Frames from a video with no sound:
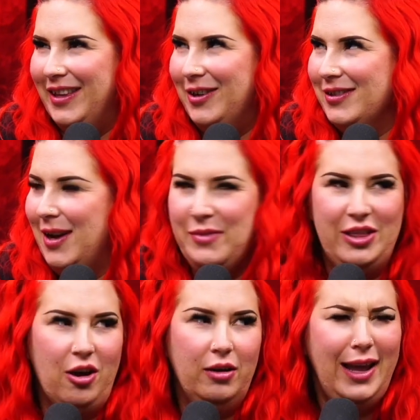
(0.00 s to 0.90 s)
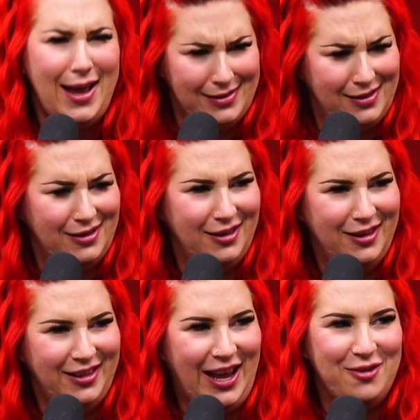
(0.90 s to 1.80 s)
They don't tell me
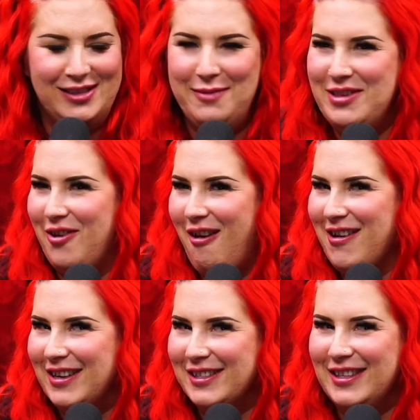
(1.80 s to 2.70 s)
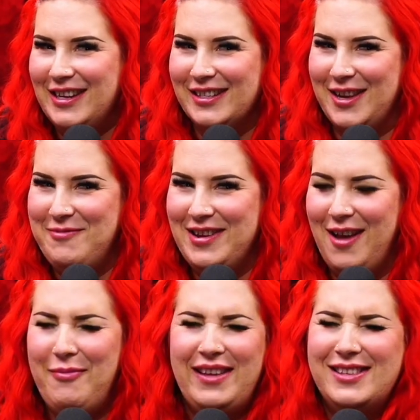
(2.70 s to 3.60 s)
they don't tell me they're artists, and they just come in to me.
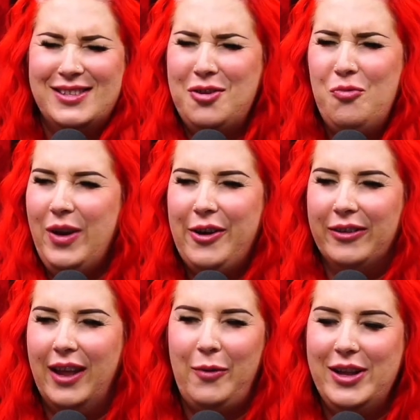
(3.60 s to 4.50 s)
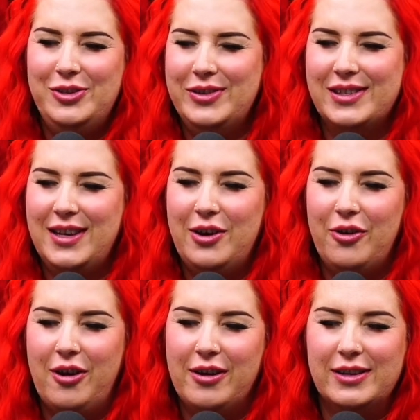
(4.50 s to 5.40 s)
I'm like, this is so weird. Like, why didn't you just say you're
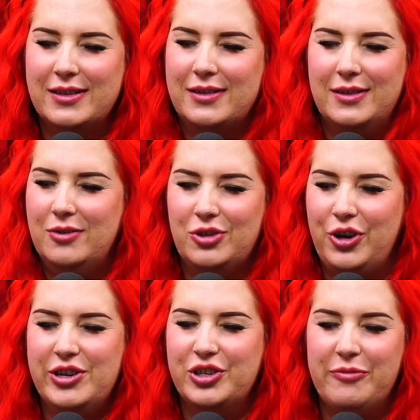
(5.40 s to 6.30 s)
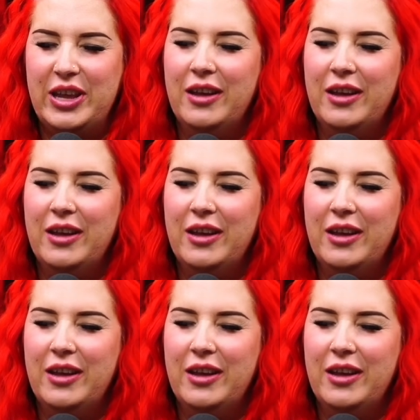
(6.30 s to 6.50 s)
an artist? It's so strange to me.